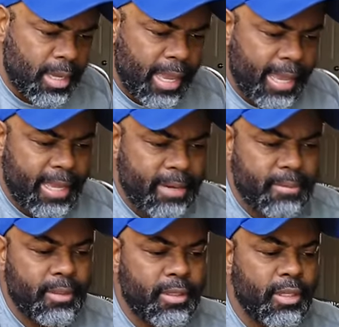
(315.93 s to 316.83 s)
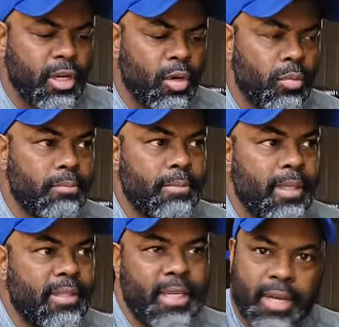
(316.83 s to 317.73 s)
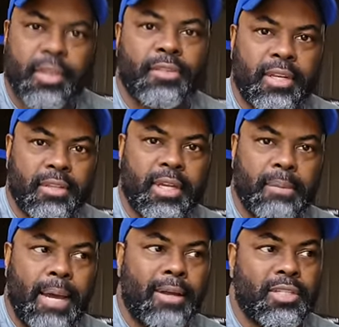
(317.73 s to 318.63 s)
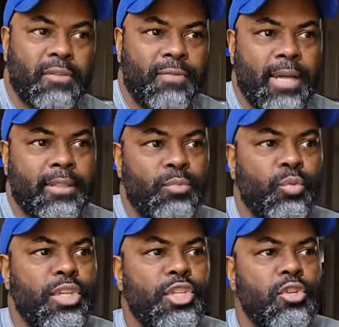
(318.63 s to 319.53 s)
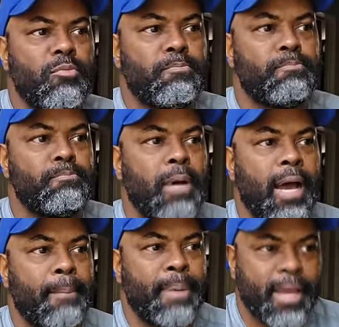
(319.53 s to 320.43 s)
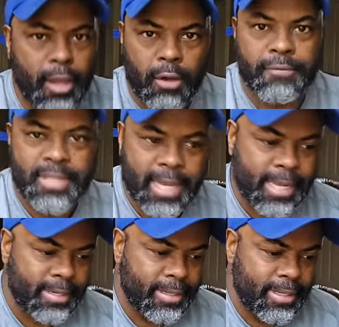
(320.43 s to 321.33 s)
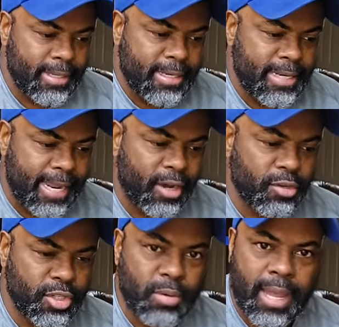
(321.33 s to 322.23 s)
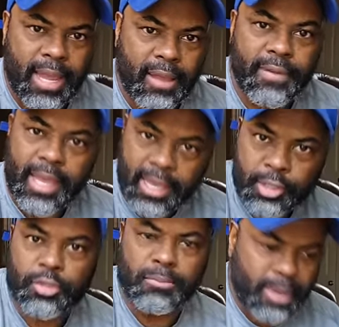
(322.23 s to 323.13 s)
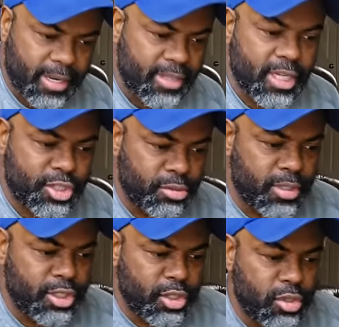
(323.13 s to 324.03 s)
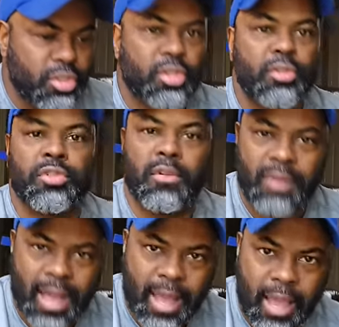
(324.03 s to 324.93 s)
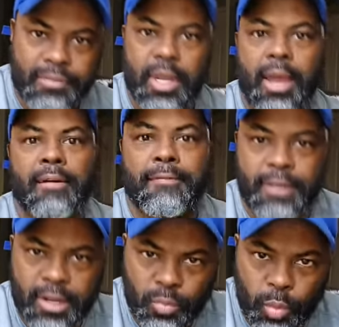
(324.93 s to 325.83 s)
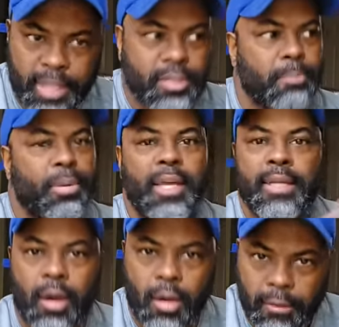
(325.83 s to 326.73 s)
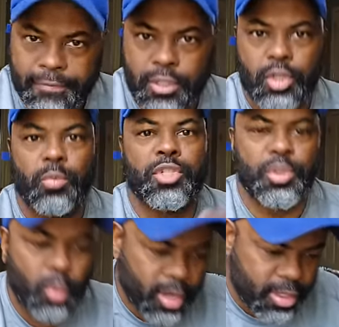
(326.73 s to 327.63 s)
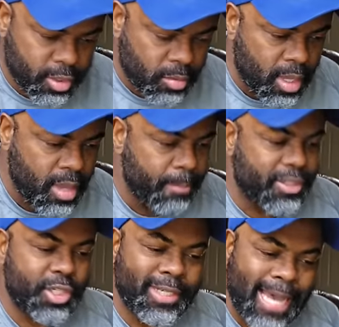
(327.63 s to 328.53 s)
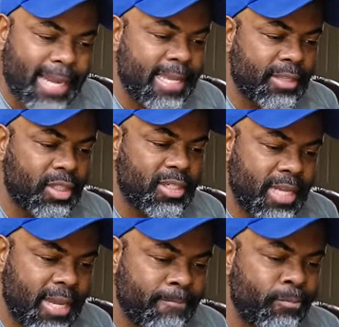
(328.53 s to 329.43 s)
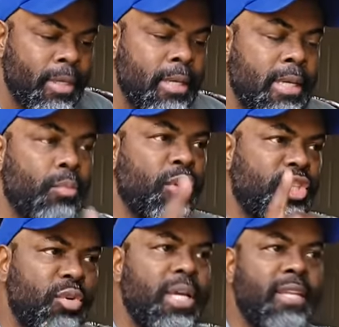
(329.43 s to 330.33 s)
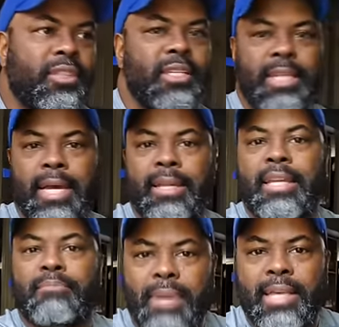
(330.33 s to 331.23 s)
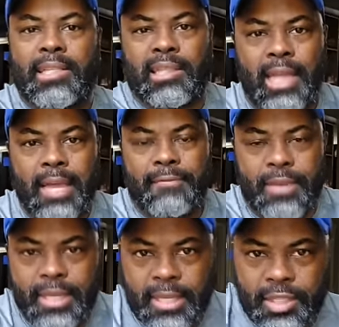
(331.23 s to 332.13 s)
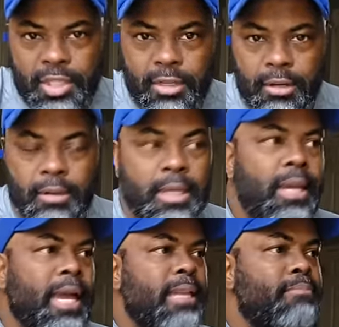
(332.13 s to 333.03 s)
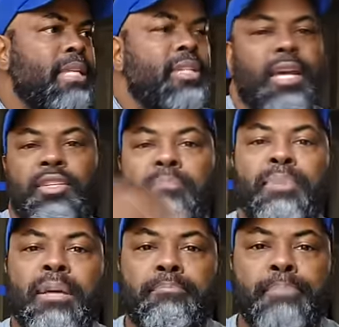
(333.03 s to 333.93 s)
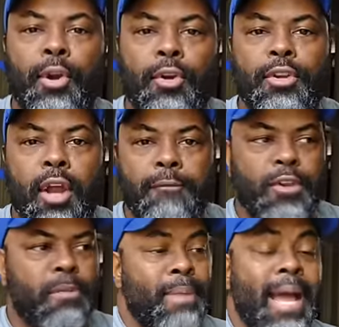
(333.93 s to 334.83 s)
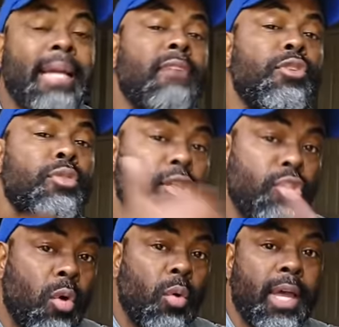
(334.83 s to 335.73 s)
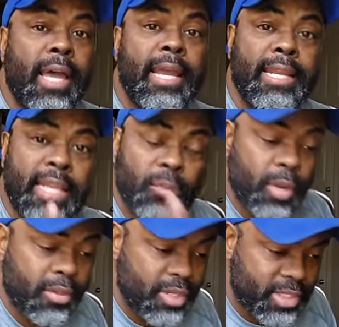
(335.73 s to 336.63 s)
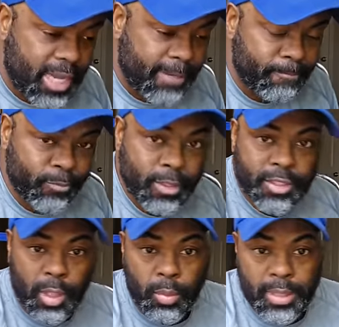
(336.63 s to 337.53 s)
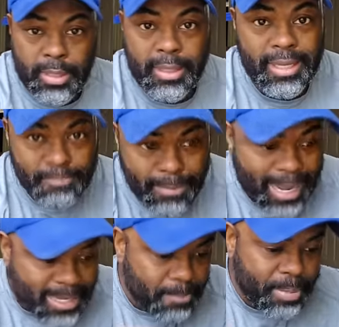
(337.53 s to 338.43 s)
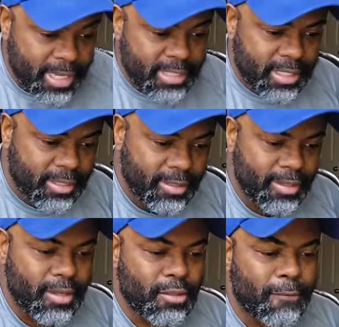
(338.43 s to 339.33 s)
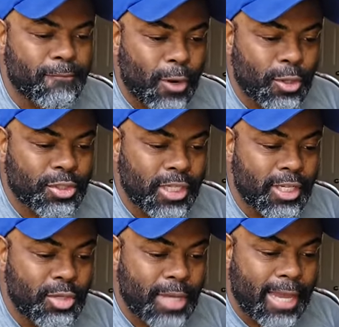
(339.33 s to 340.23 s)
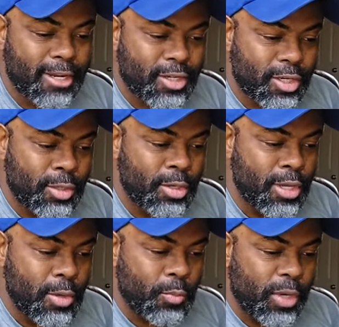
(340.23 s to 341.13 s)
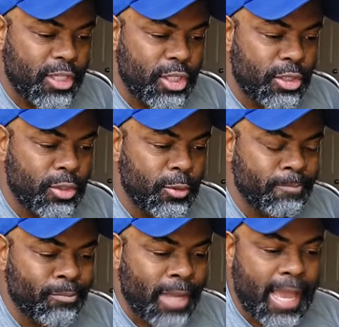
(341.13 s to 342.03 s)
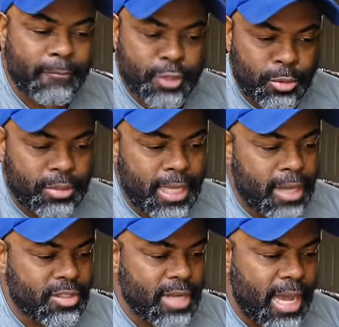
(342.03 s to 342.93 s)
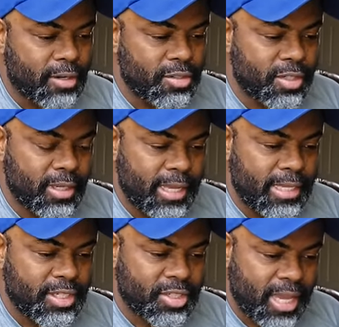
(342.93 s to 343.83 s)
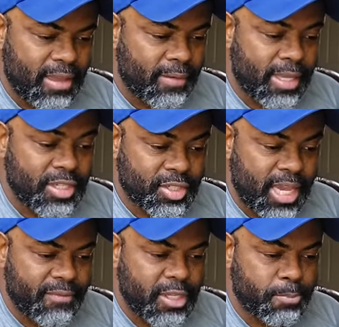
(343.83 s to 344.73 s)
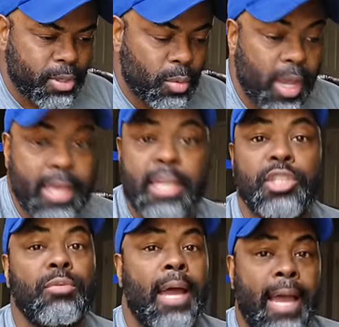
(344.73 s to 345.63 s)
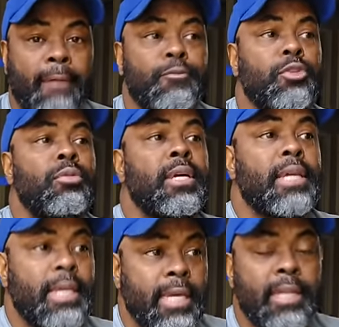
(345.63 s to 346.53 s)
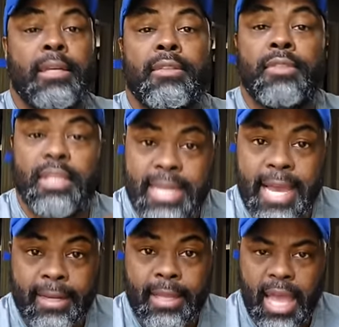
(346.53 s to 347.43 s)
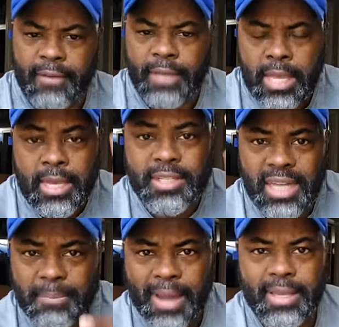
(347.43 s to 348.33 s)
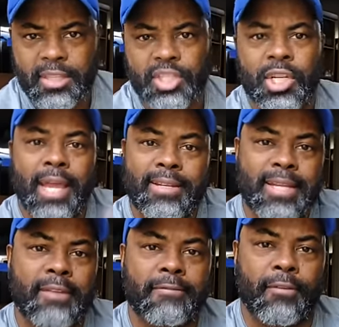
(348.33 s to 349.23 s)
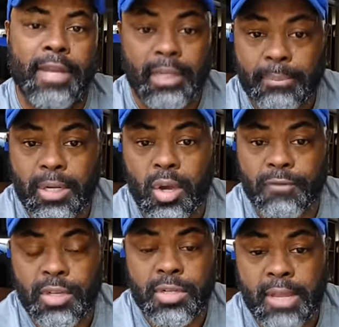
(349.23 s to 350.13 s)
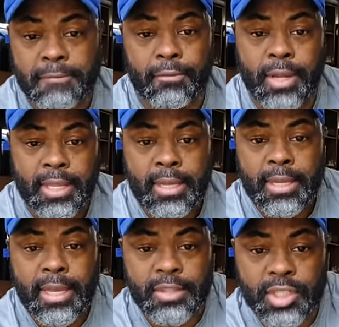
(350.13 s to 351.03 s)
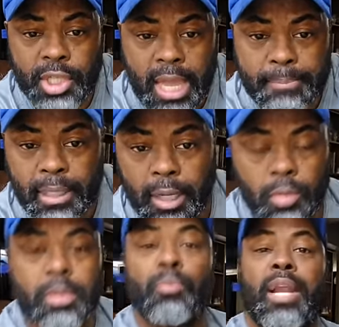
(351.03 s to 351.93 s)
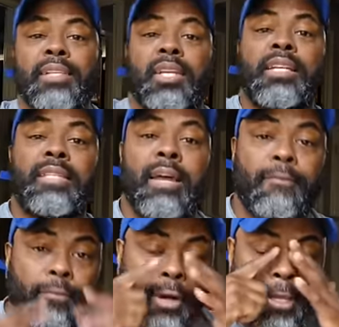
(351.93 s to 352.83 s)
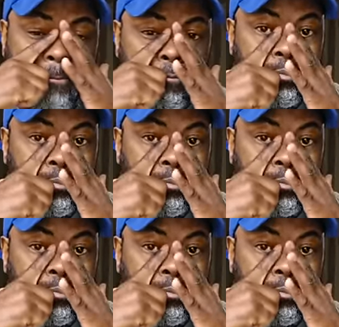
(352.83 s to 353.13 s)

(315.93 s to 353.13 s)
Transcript: And you know, the other thing to think about is the fact that when you pay off debt, now you have extra money that you can use to survive, to have fun with, to play golf, to do what you want to do. But you got to hit the debt when you hit the debt, it makes life easier. And it takes a big burden off your back if you can go ahead and get rid of the debt. So, in my opinion, the first thing you got to do when you have $2,000 in, save, in savings put away is you have to hit the debt. If, is anybody in the chat debt free? Let me know if you're debt free in the chat below. When I say debt free,